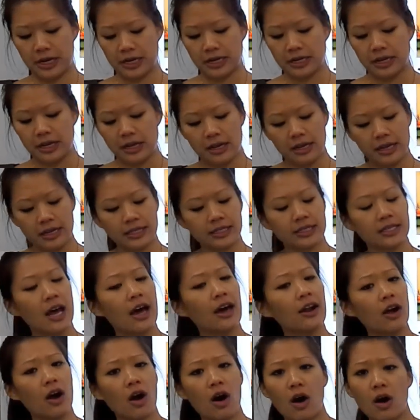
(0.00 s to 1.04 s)
grade is
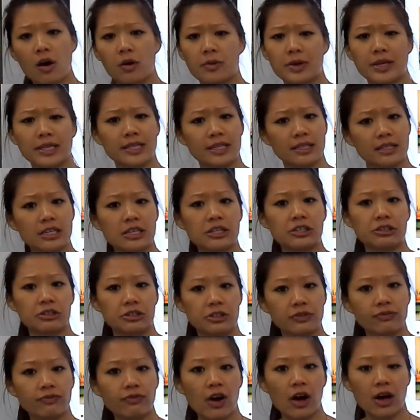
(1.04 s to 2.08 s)
not always the
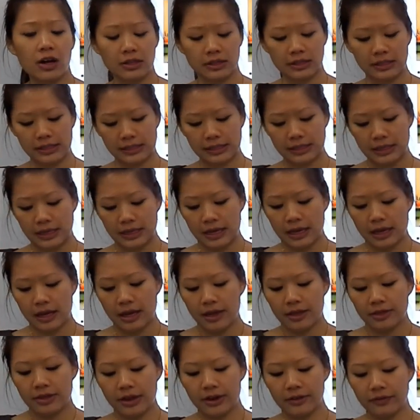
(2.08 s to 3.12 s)
teacher's fault.
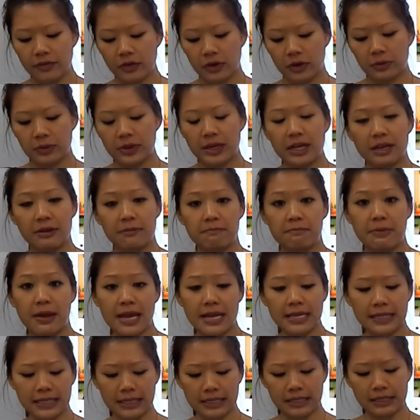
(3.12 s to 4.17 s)
Therefore, we can
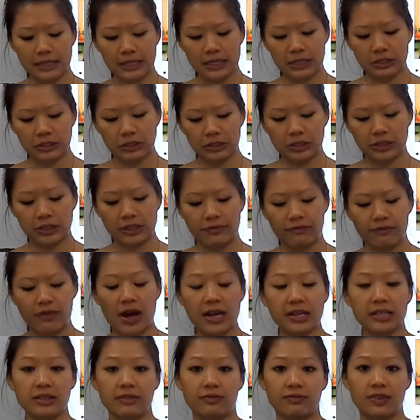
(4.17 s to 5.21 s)
base a teacher's
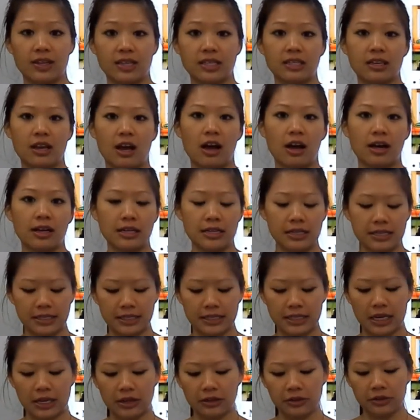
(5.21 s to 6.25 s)
effectiveness on a
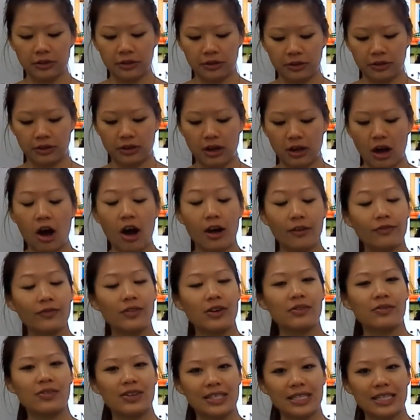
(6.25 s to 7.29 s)
standard
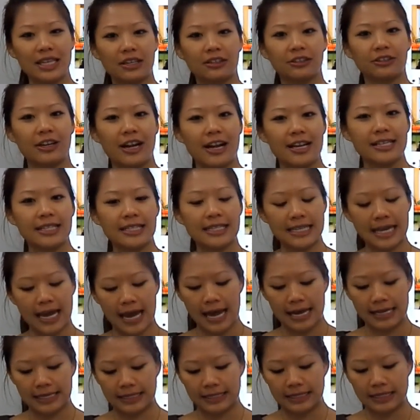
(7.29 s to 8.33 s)
off of a standardized
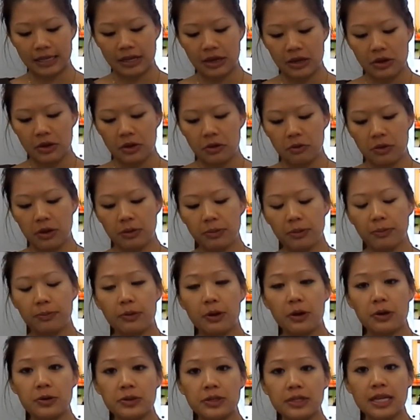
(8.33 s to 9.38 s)
test. We
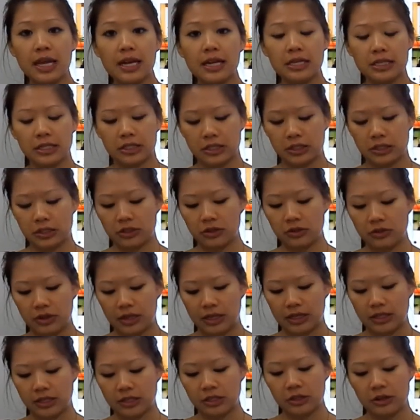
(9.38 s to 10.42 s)
propose that a
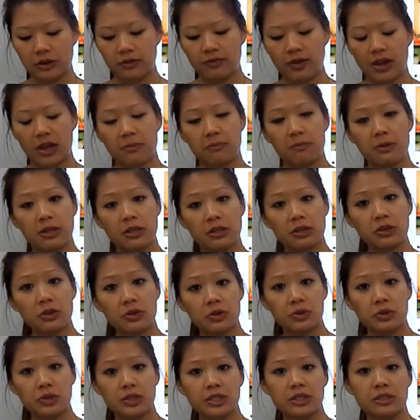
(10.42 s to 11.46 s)
student survey be
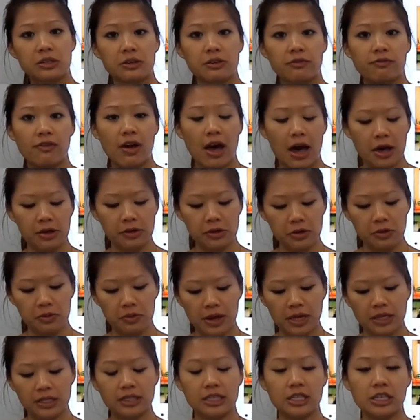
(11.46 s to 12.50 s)
used to
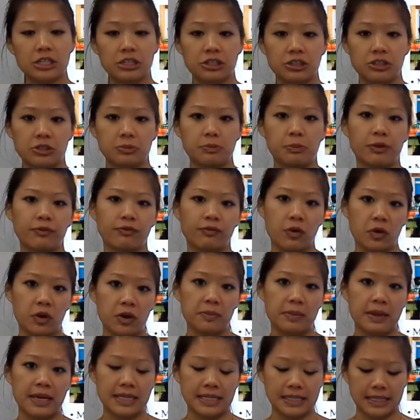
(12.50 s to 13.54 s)
evaluate teachers'
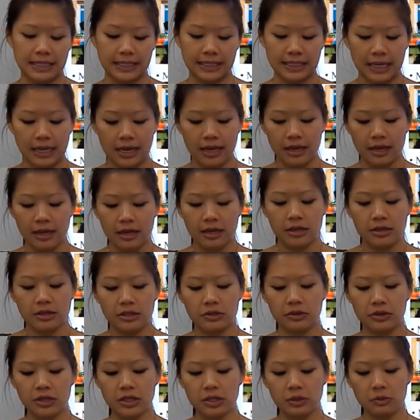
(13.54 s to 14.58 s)
performance.
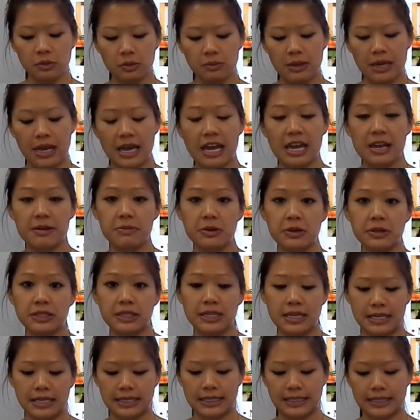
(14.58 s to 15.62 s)
Students will be able
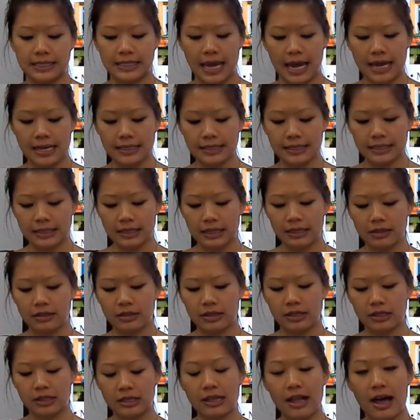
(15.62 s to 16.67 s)
to assess
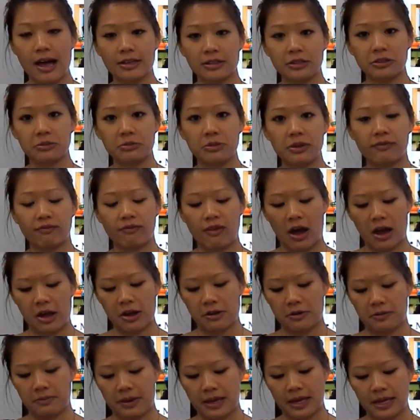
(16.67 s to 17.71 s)
this classroom
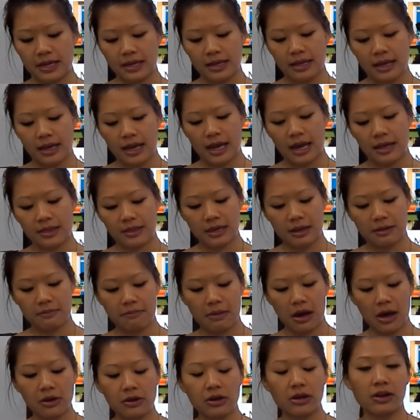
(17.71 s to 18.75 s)
environment and the
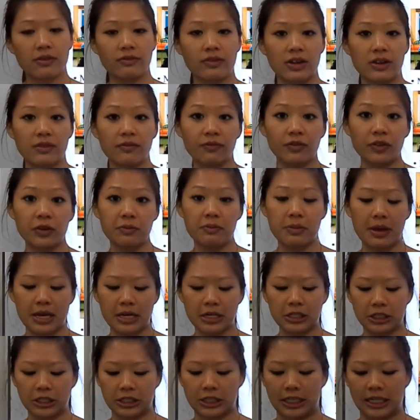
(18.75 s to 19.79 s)
amount of
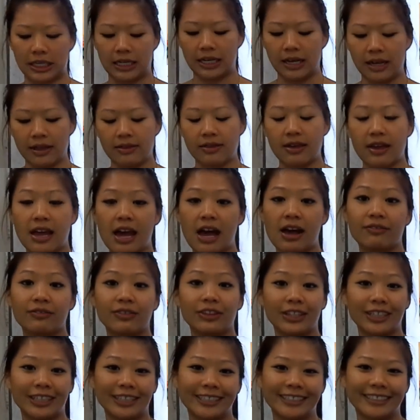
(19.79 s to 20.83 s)
information they
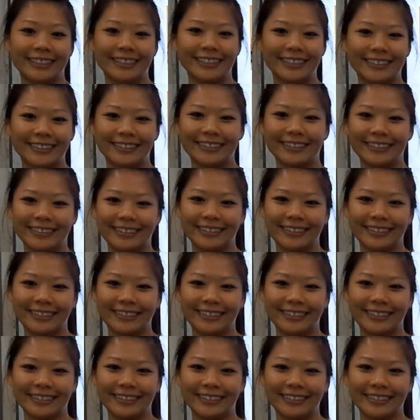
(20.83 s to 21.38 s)
have learned.